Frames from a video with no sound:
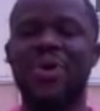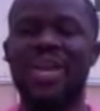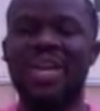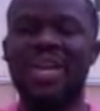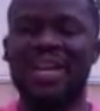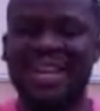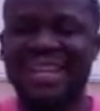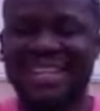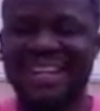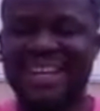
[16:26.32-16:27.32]
we,
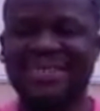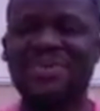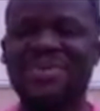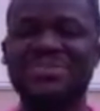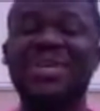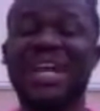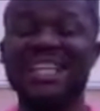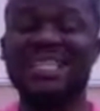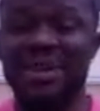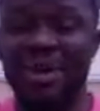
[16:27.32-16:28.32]
we
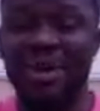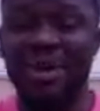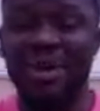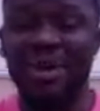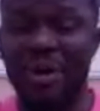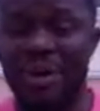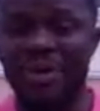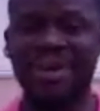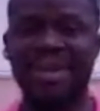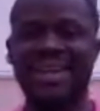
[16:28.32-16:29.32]
can say no.
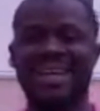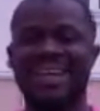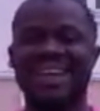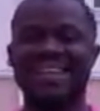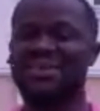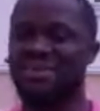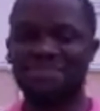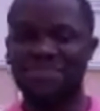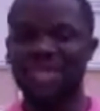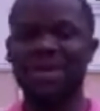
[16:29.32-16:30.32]

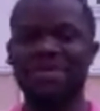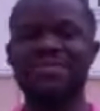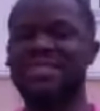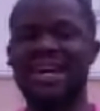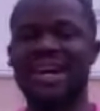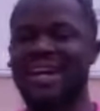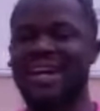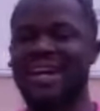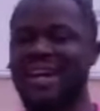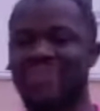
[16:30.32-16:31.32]
Thank so you. Big ups to
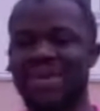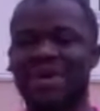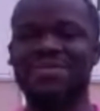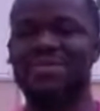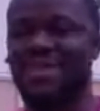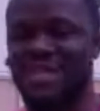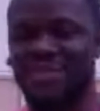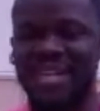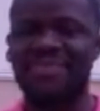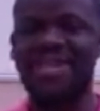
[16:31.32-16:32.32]
Sahara. Big ups to
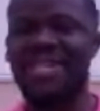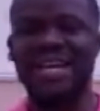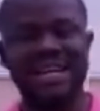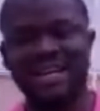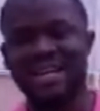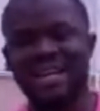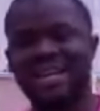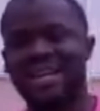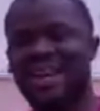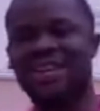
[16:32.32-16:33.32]
independent media.
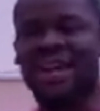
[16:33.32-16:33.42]
Thank you